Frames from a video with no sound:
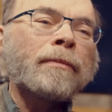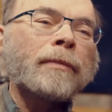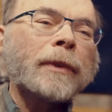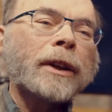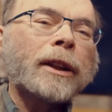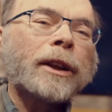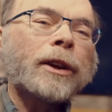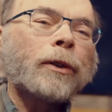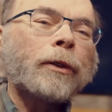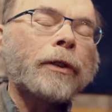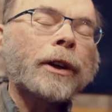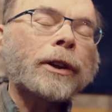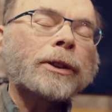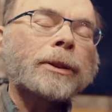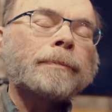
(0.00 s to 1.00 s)
illegal
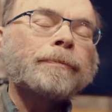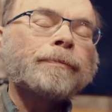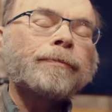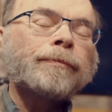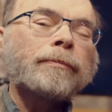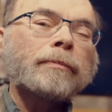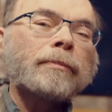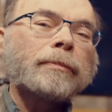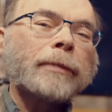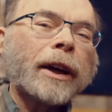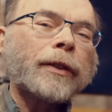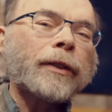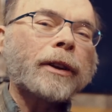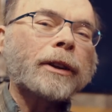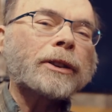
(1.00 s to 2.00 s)
things,
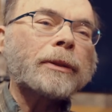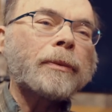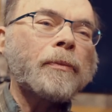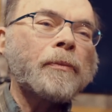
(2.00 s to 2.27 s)
bad things.